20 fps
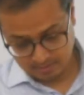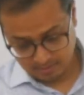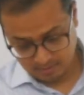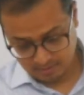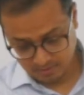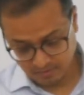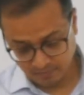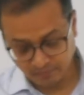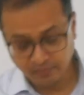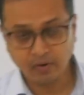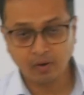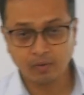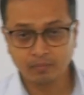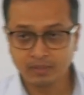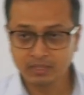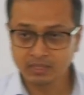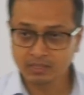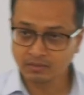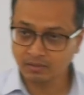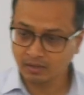So from
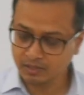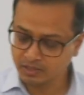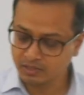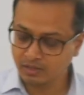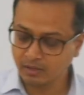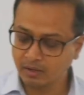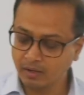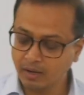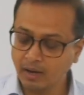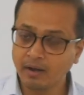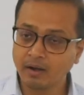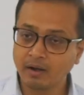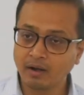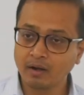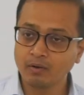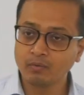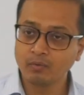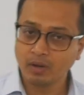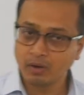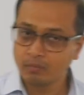this structural
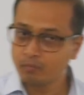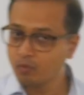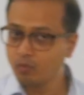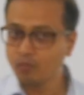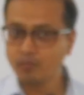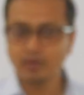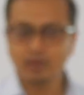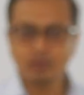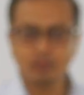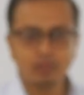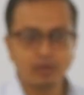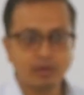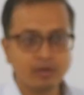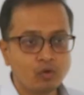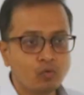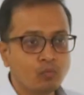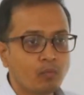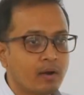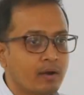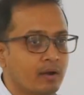error, we are moving to the
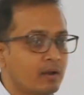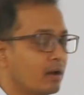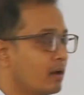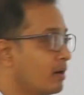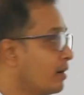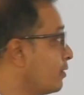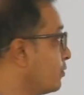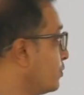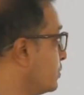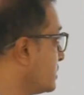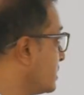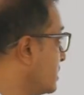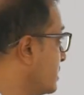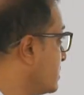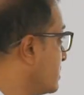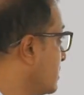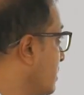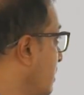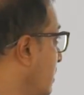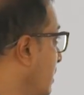numeric error, which
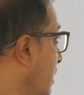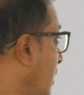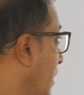is